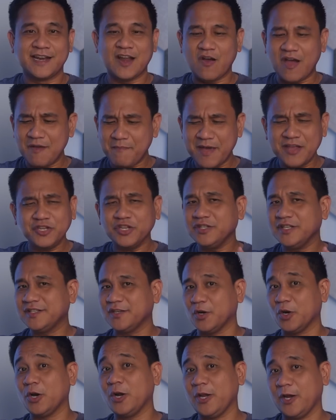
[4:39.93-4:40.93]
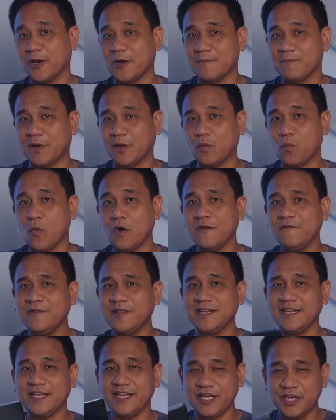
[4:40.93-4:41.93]
Now, I mentioned this earlier, but one of
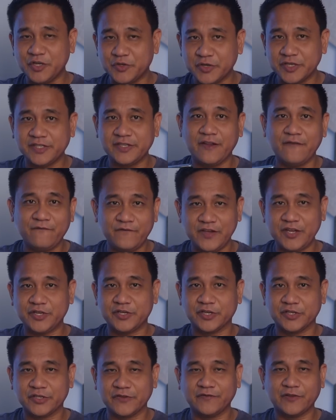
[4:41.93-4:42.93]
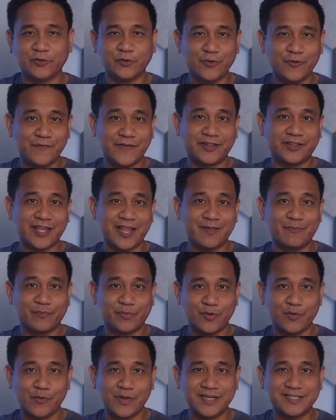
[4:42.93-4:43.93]
the interesting features of the Nova 10
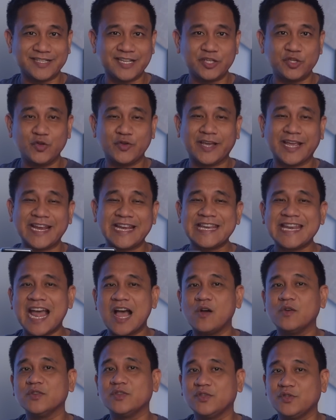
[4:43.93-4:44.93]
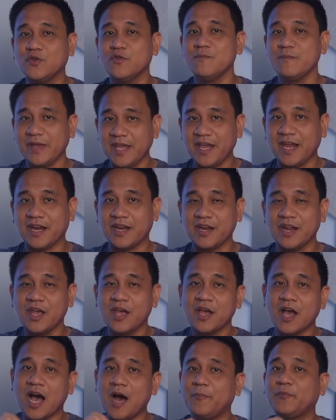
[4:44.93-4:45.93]
Pro is that you can now zoom in
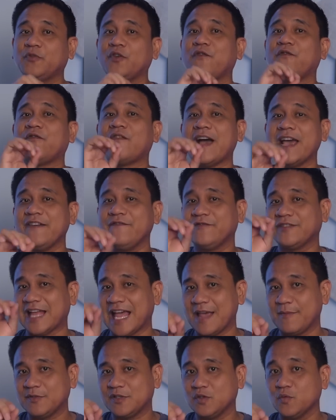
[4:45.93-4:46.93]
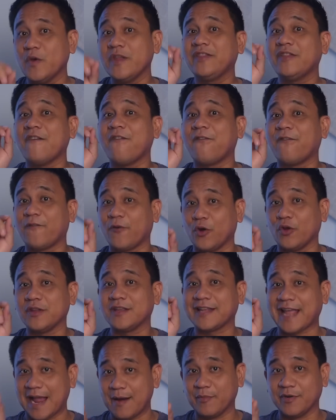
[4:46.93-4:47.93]
up to 5 times with the
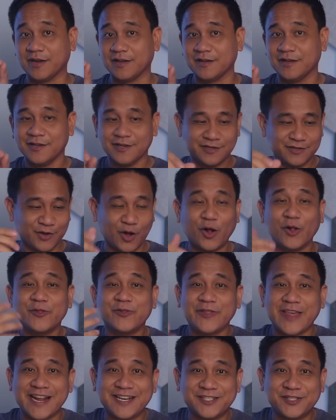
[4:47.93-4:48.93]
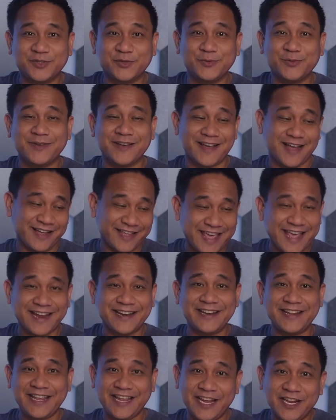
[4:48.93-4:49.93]
front camera. Now, all thanks to,
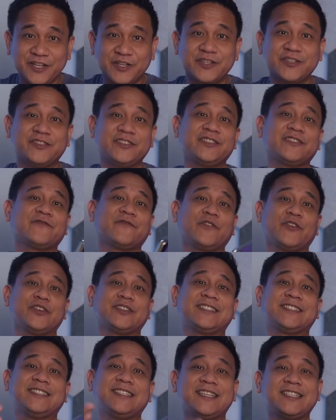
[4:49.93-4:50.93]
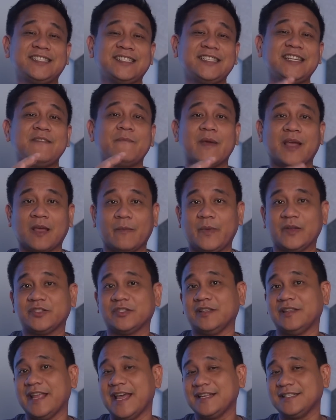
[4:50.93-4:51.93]
again, industry's first
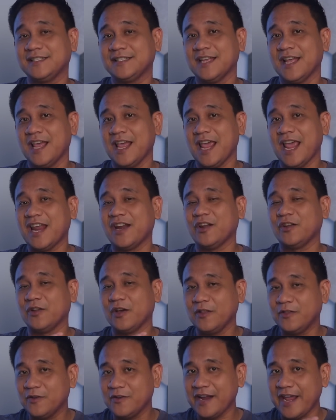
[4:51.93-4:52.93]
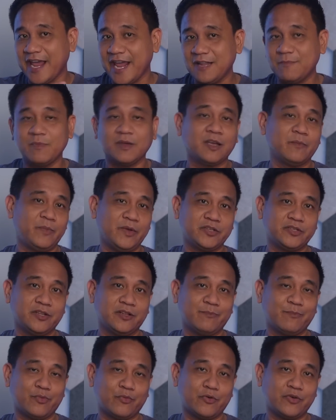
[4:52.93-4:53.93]
60-megapixel lens and another
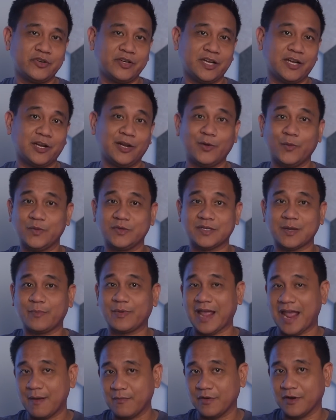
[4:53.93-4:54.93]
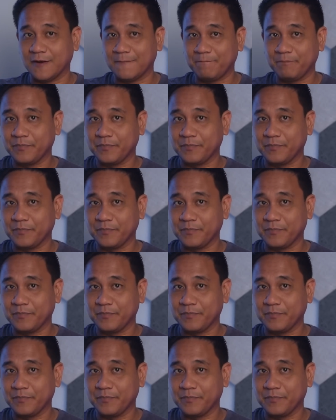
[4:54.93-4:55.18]
8-megapixel portrait close-up camera.